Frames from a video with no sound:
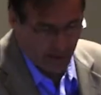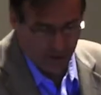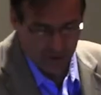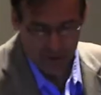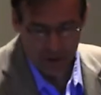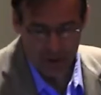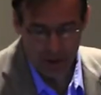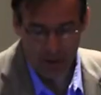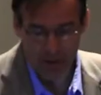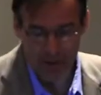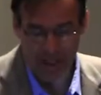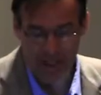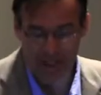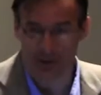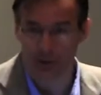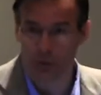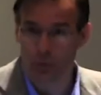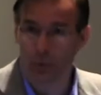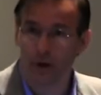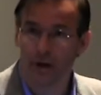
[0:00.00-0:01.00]
each node
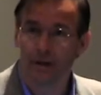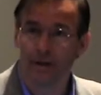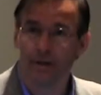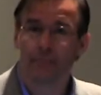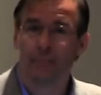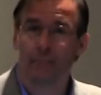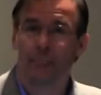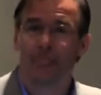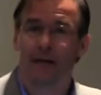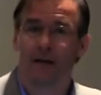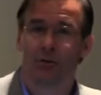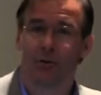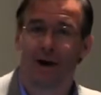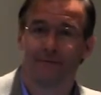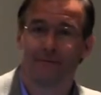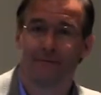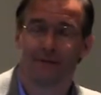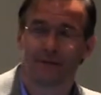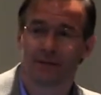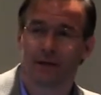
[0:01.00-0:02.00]
has one
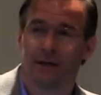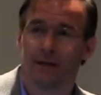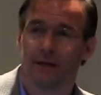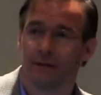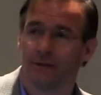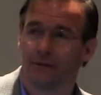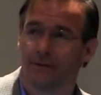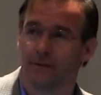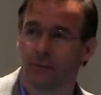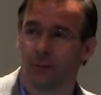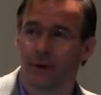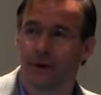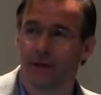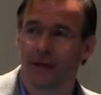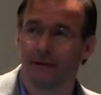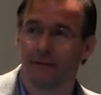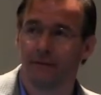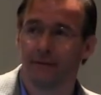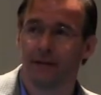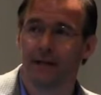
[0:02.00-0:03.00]
graphics card, one
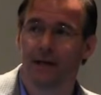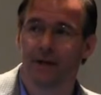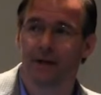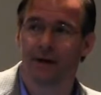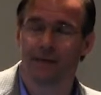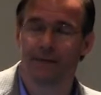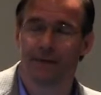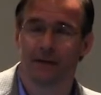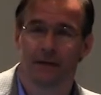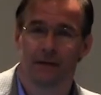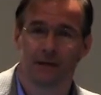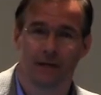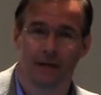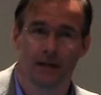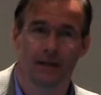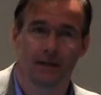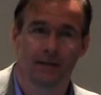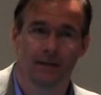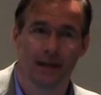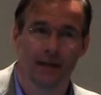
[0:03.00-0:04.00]
NVIDIA graphics
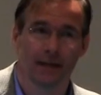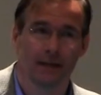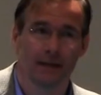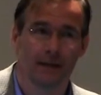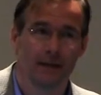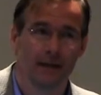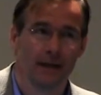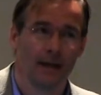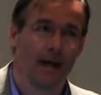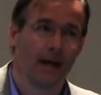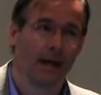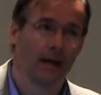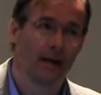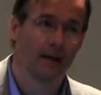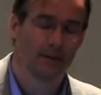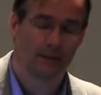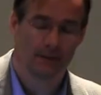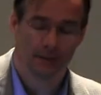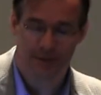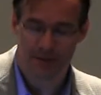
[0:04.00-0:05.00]
card in it
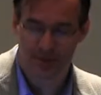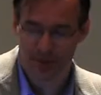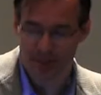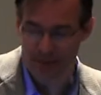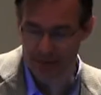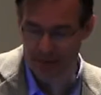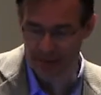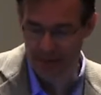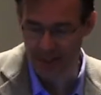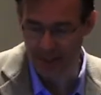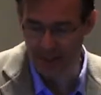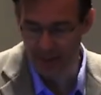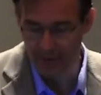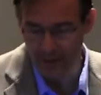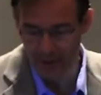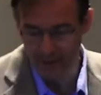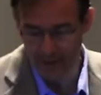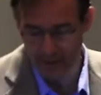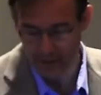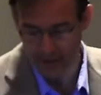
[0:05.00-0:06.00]
to
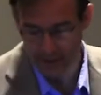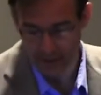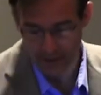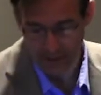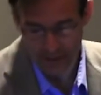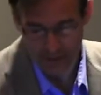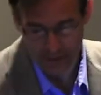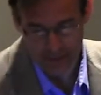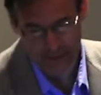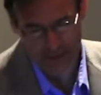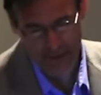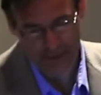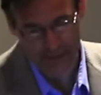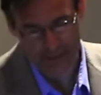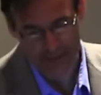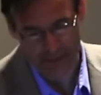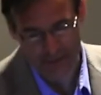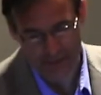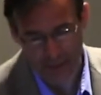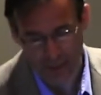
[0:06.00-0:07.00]
accelerate the
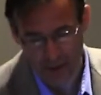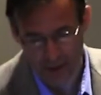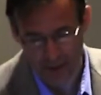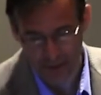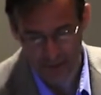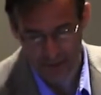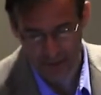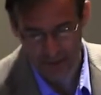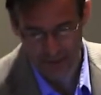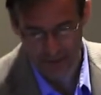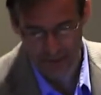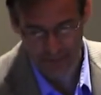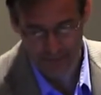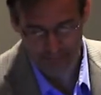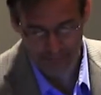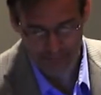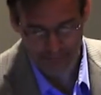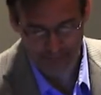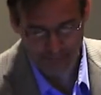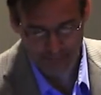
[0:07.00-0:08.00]
simulations.
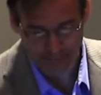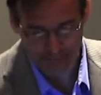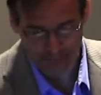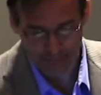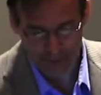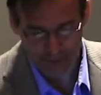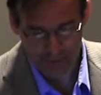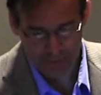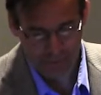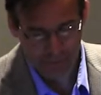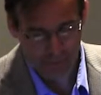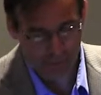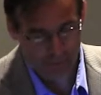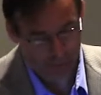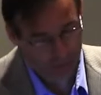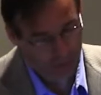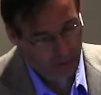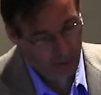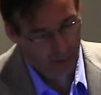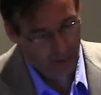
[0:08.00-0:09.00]

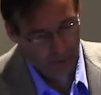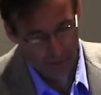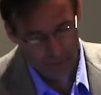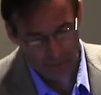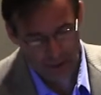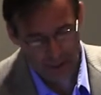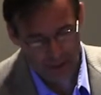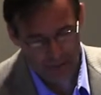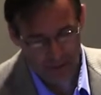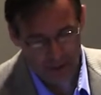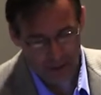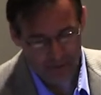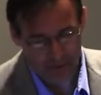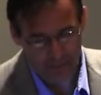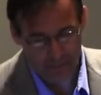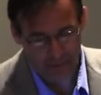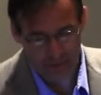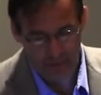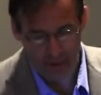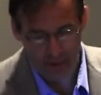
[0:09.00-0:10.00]
So we have 100
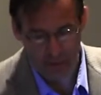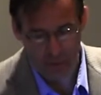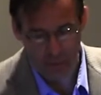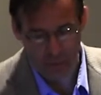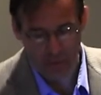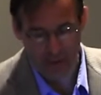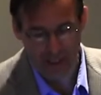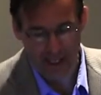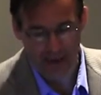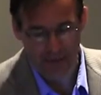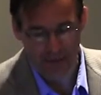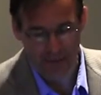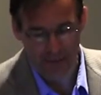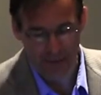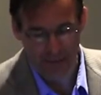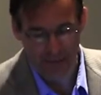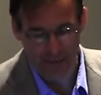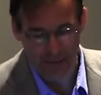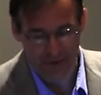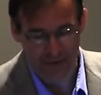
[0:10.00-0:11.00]
million core hours
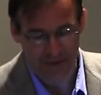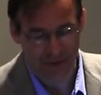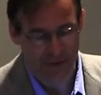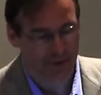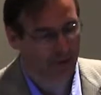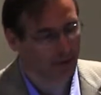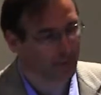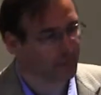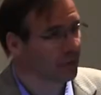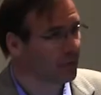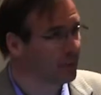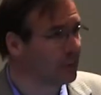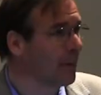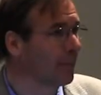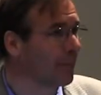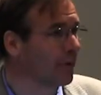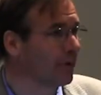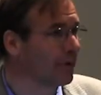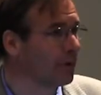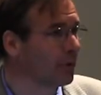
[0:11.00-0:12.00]
on this system.
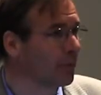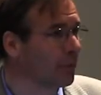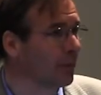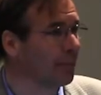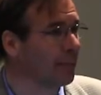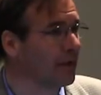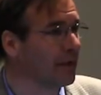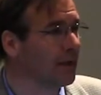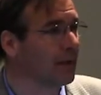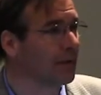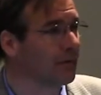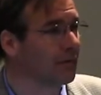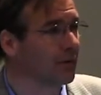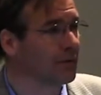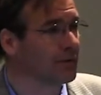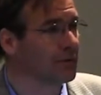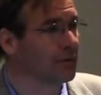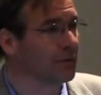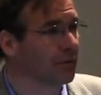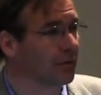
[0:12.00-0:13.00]
Remember, the European
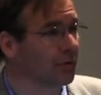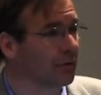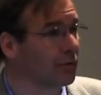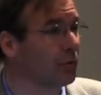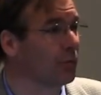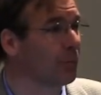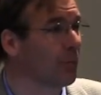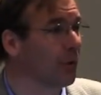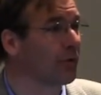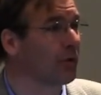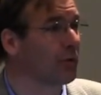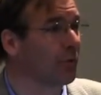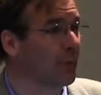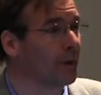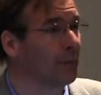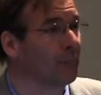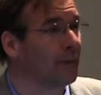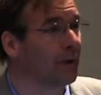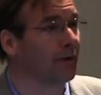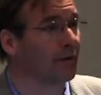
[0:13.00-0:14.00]
inversion took
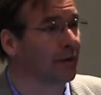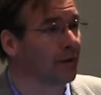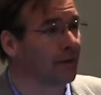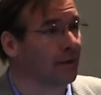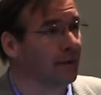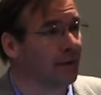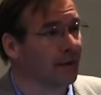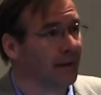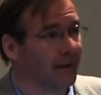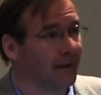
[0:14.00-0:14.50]
2.3 million